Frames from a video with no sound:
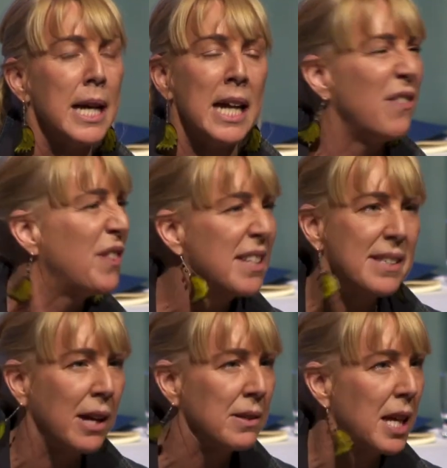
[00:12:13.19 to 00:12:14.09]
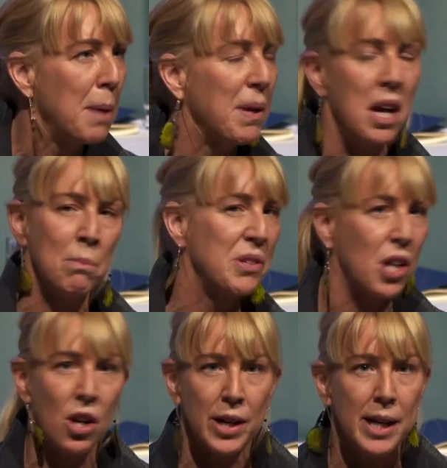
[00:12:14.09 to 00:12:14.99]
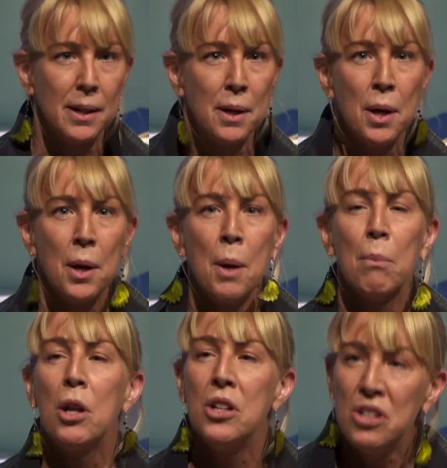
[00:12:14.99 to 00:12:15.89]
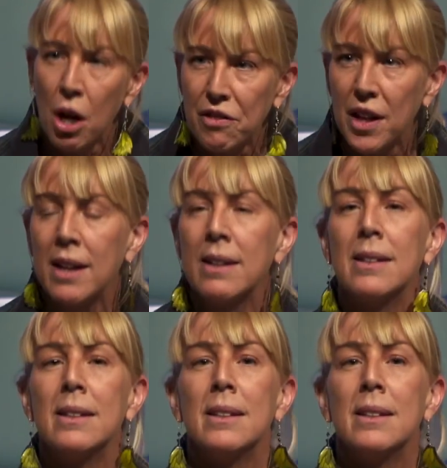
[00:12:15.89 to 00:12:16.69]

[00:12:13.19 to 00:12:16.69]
And if this sounds hippie, I'm sorry, but nothing